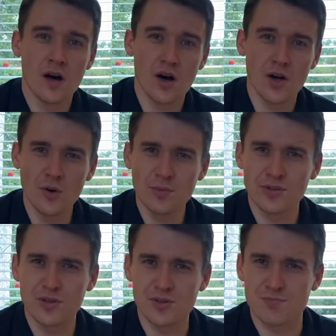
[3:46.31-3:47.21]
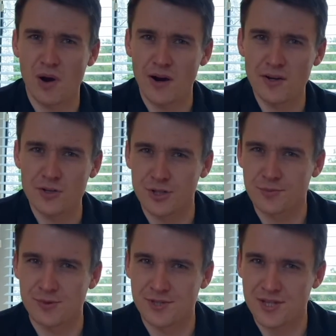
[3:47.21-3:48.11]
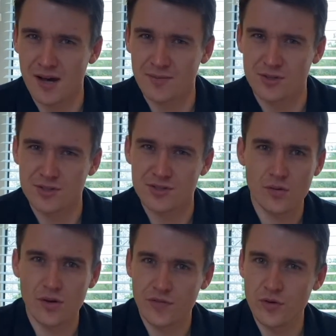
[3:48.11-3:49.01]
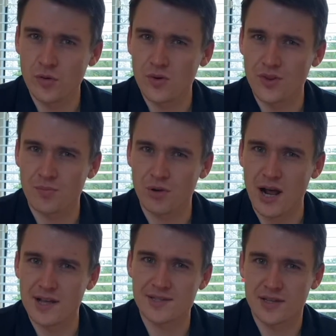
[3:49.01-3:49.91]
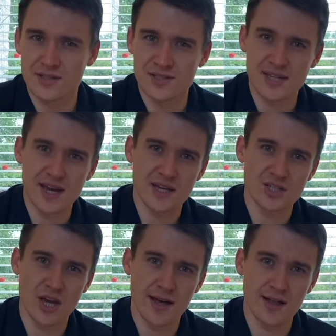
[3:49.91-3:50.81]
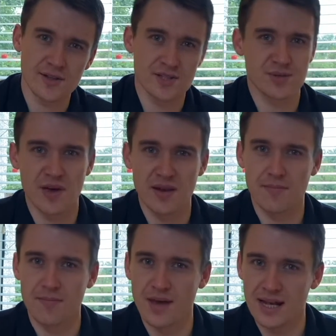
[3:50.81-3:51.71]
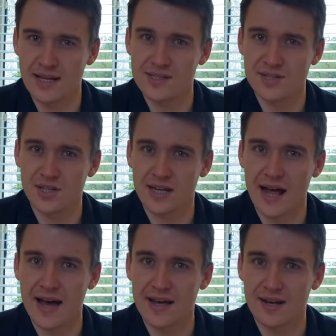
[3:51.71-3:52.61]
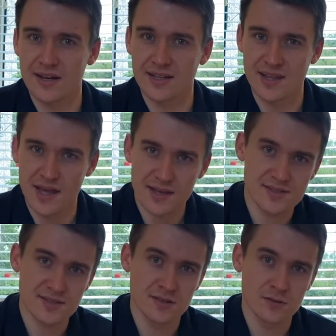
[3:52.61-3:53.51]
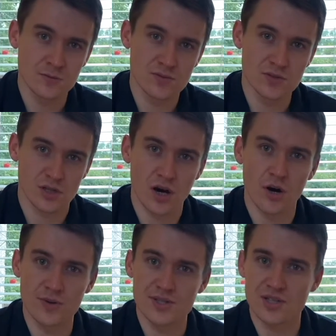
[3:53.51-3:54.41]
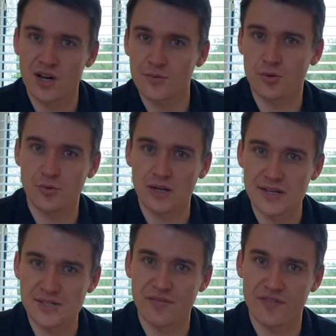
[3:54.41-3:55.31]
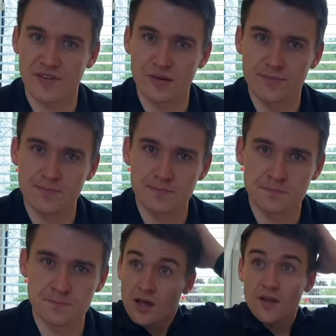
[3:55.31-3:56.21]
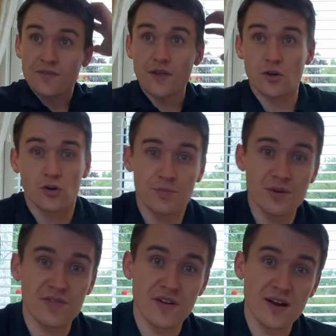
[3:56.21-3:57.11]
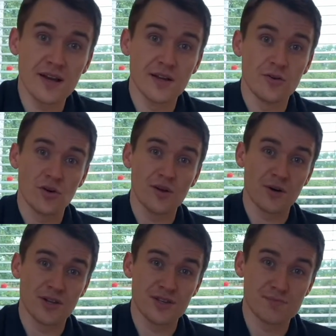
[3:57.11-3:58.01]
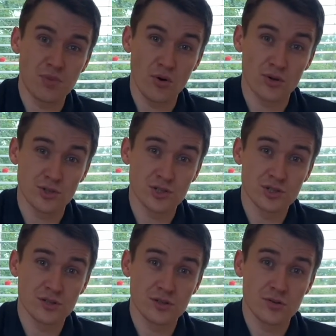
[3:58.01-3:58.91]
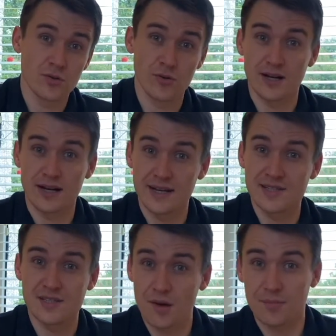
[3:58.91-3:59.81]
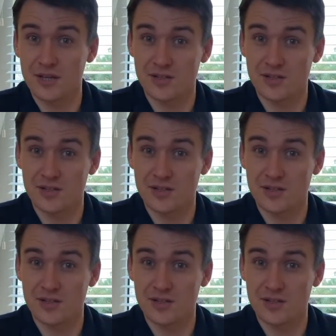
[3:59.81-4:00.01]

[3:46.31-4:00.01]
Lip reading: I hope none of those partnerships are damaged. If you were one of the brands like DHL spent millions on an ad like this to coincide with the release of a film, they could be fairly annoyed by this push, or at least not being